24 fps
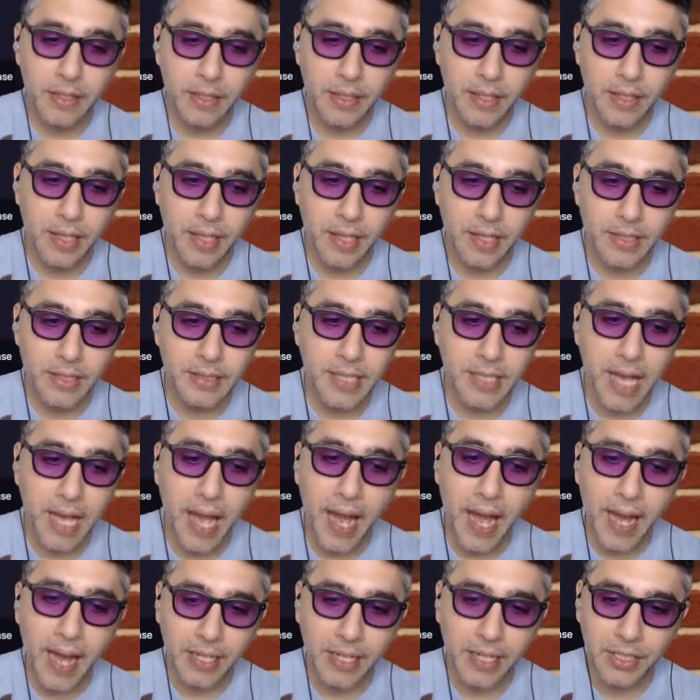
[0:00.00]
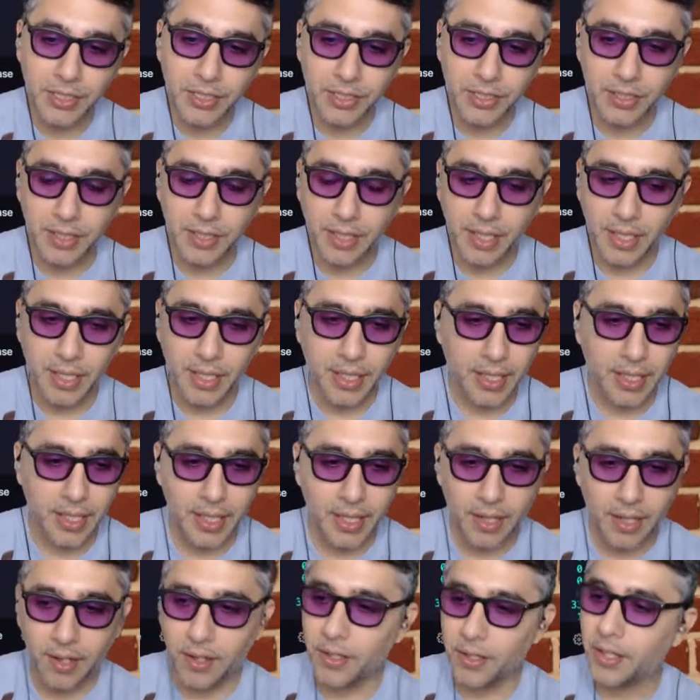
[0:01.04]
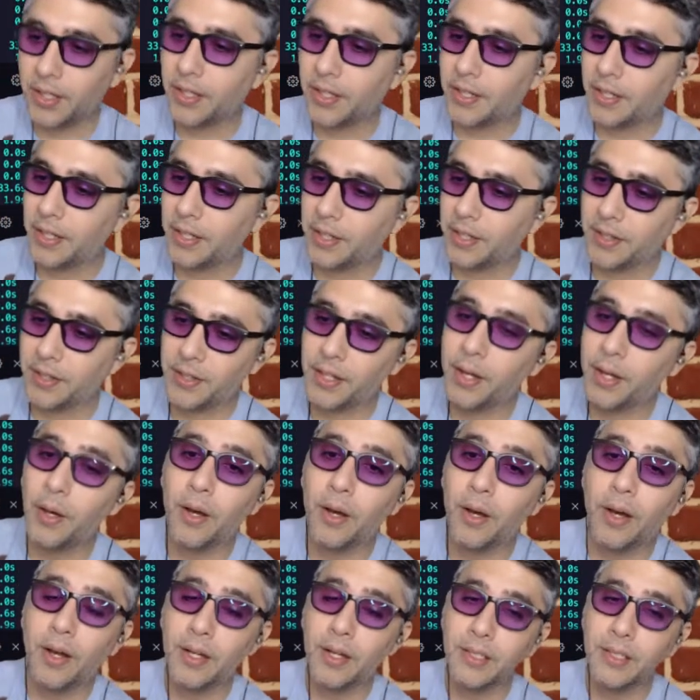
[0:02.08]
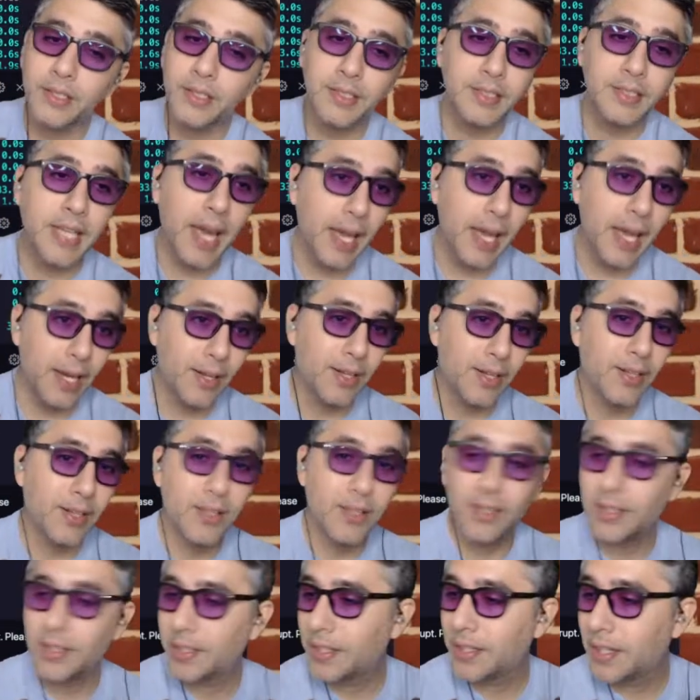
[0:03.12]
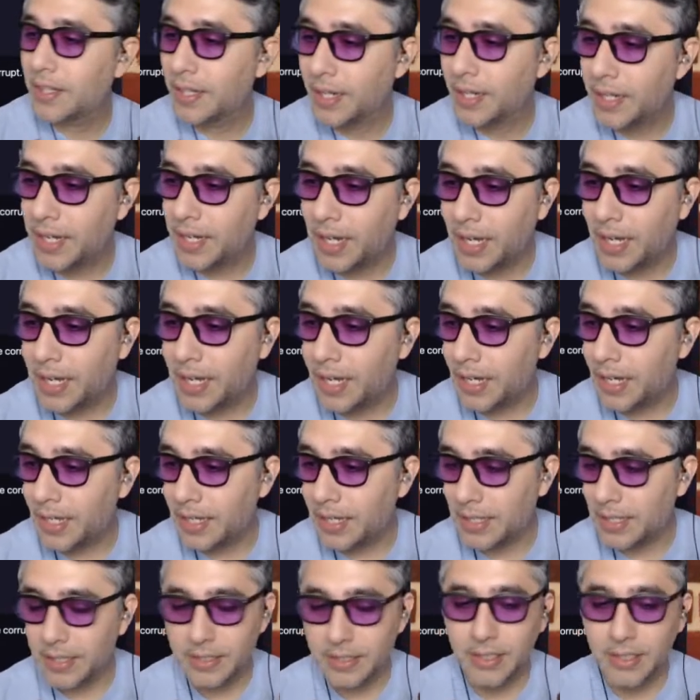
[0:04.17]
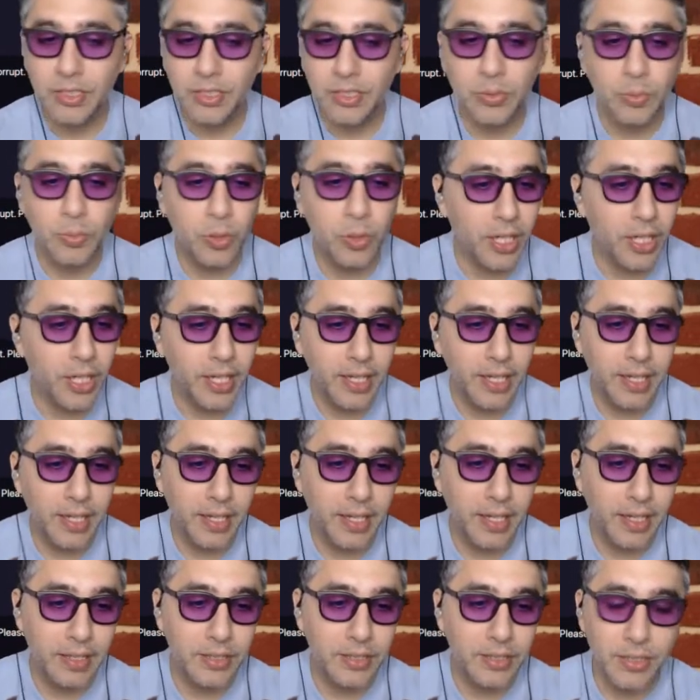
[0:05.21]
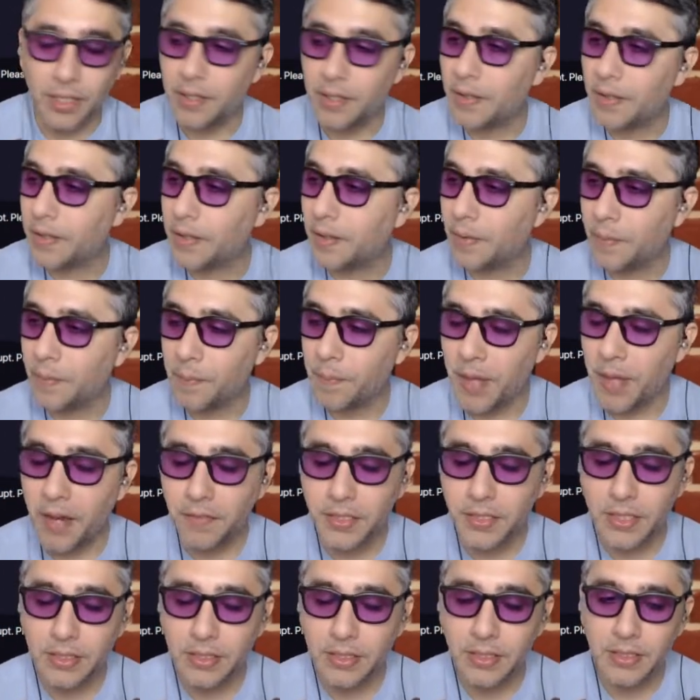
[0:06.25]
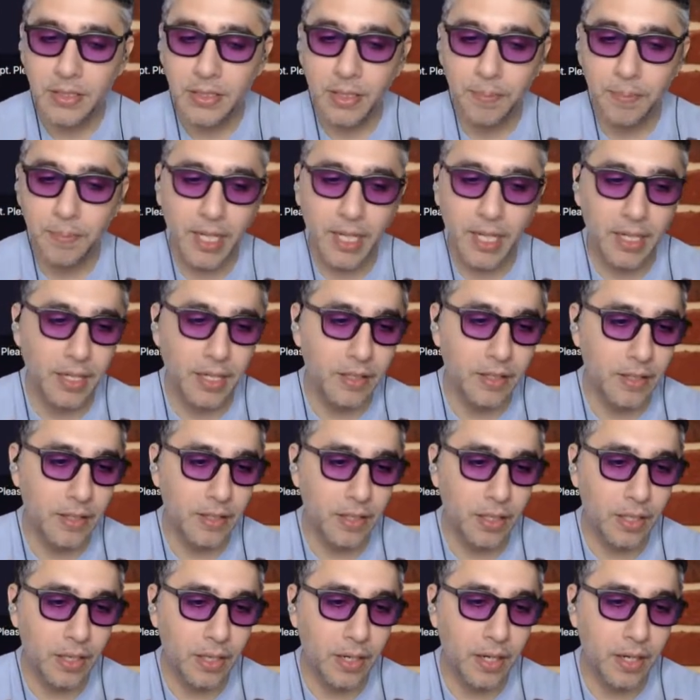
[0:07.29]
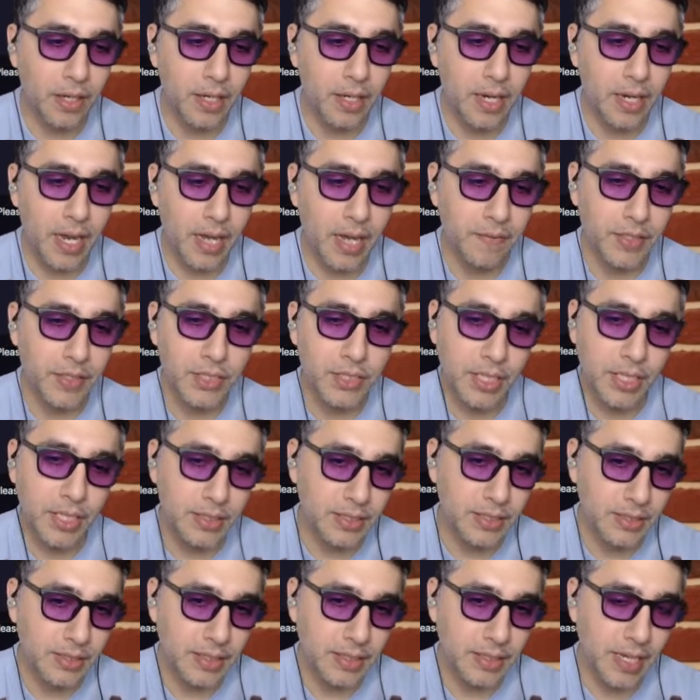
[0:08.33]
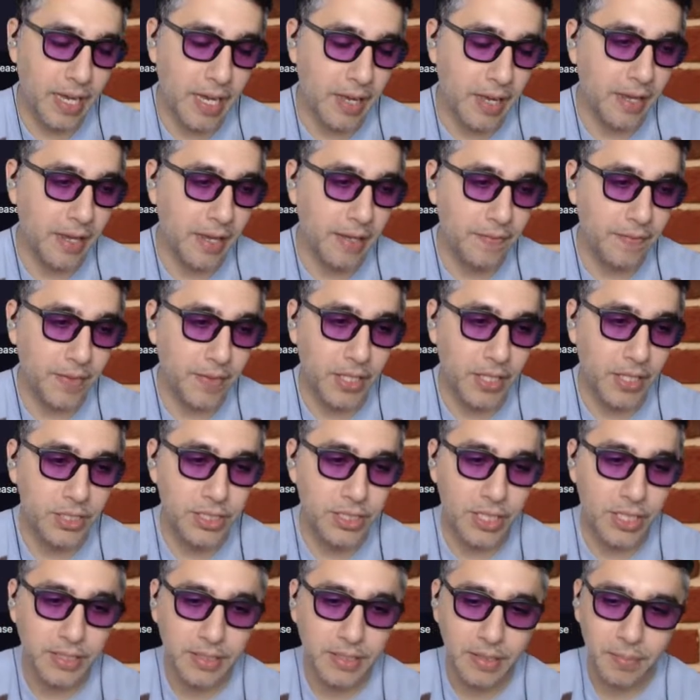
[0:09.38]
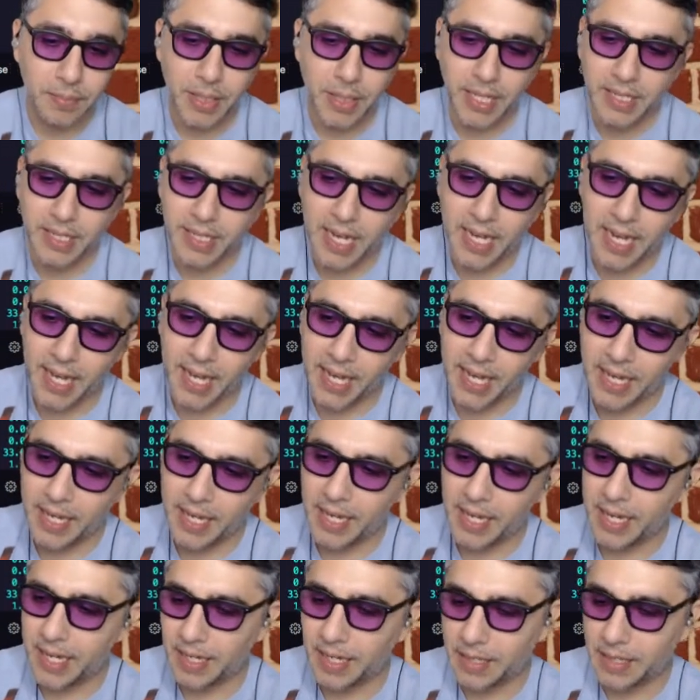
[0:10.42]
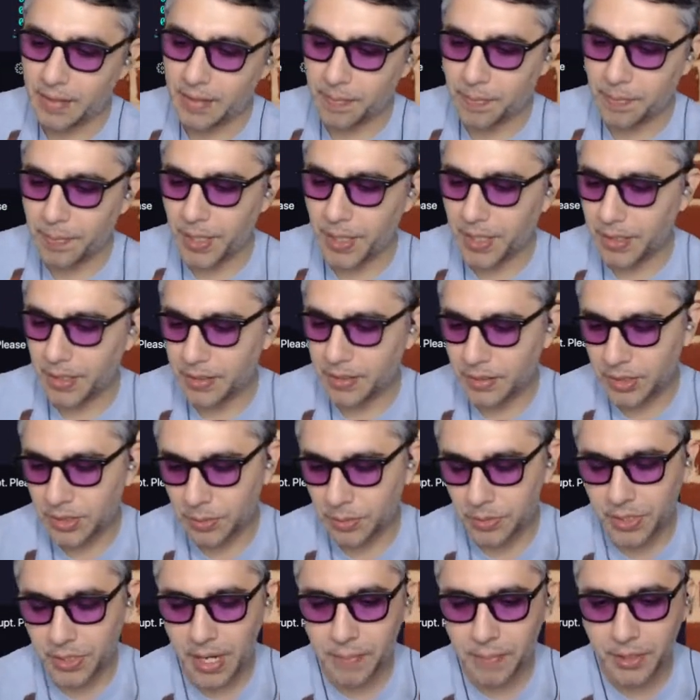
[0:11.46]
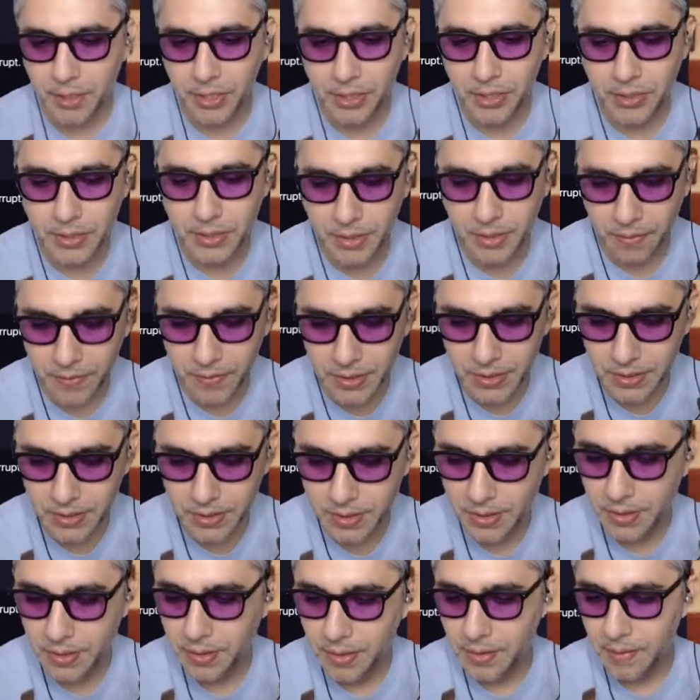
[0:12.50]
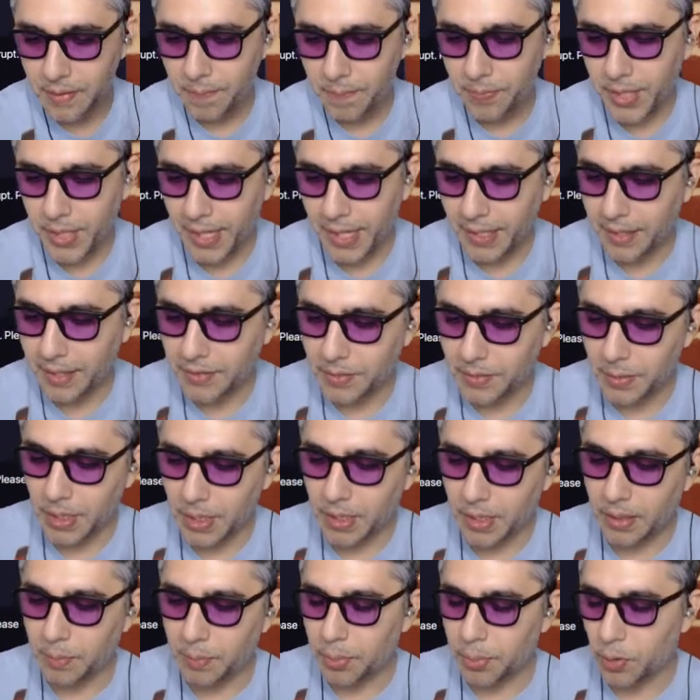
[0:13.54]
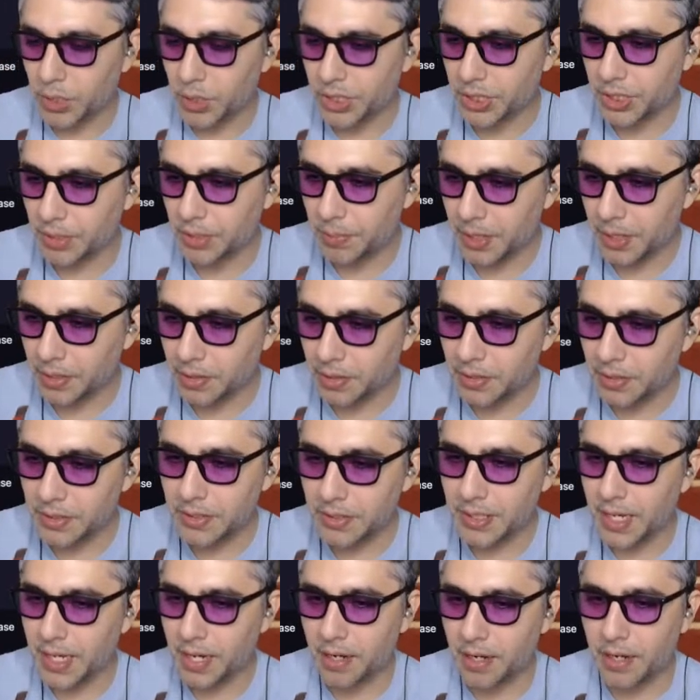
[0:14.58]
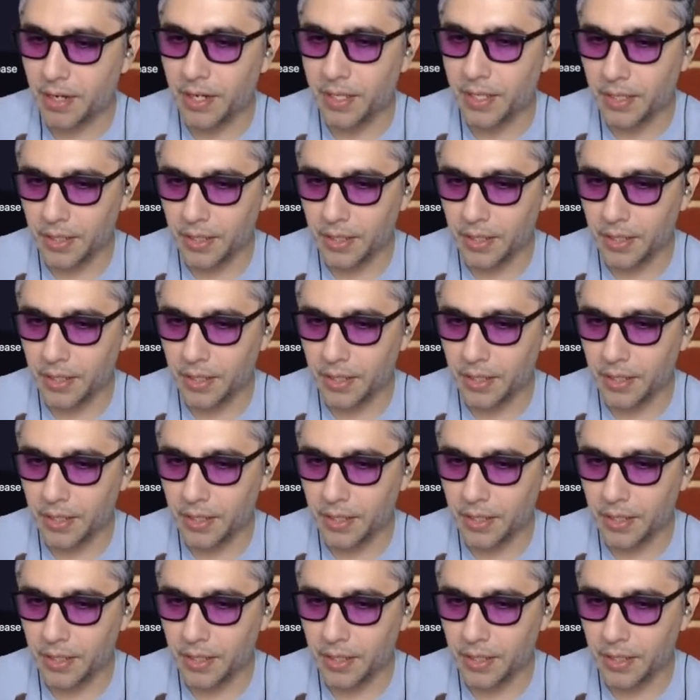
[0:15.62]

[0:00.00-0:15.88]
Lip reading: is actually on the scale. This morning, so ever since the beginning of the new year, I've adjusted my diet and been subscribing to a service that gives me portioned meals that are,